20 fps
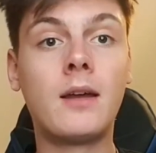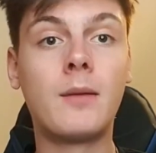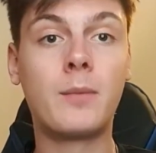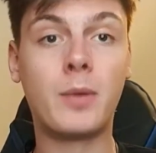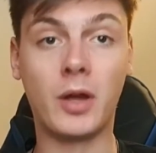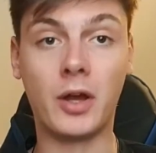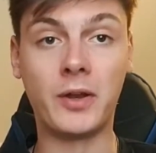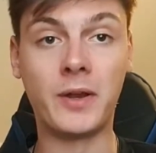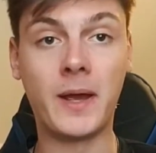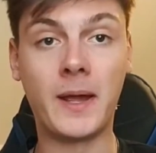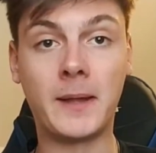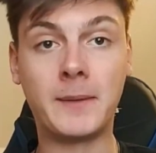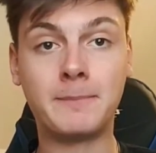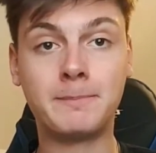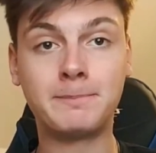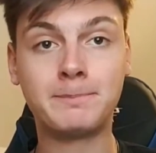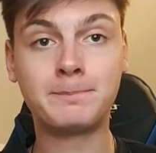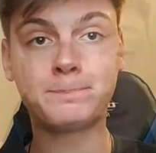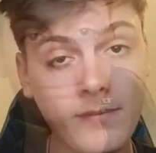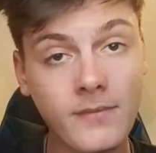per day.
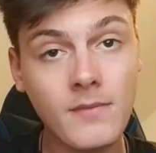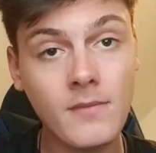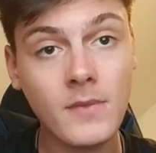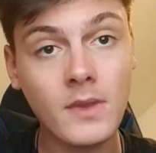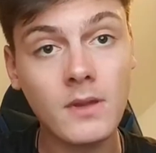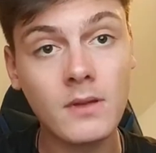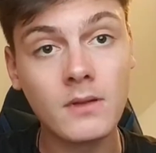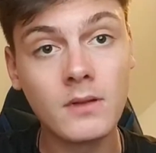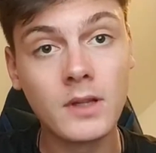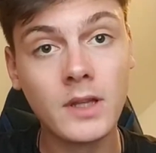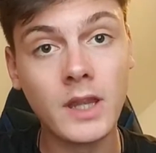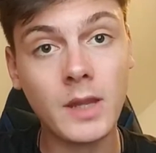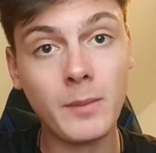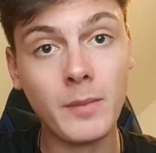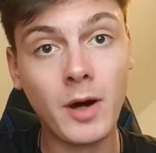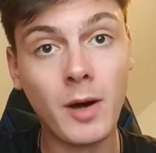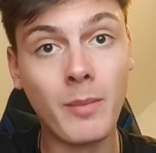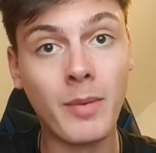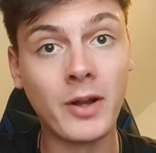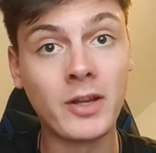The
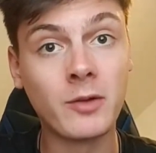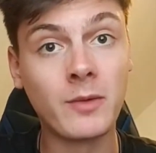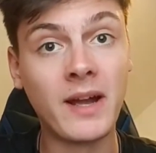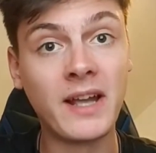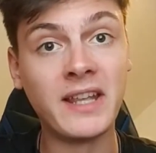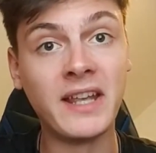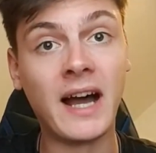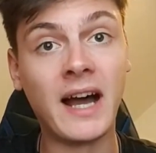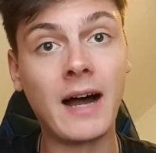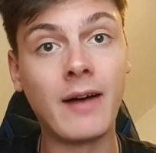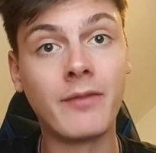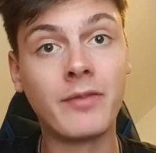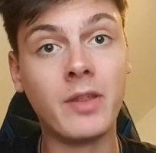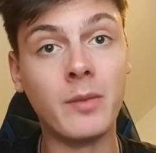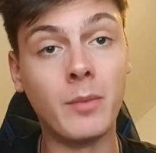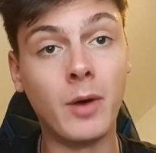more body weight you have, the